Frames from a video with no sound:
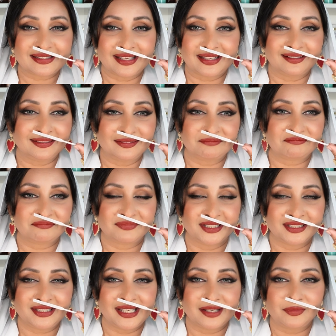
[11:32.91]
like a
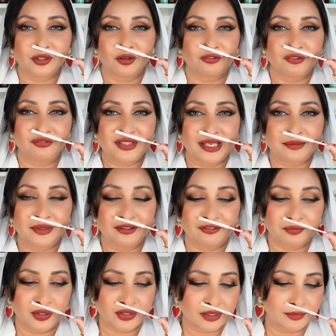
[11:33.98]
30 ml or 50 ml if
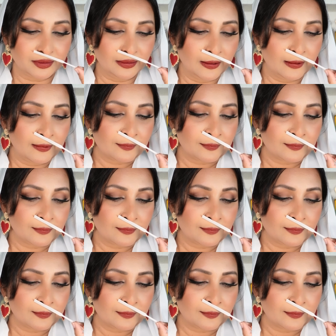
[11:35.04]
possible.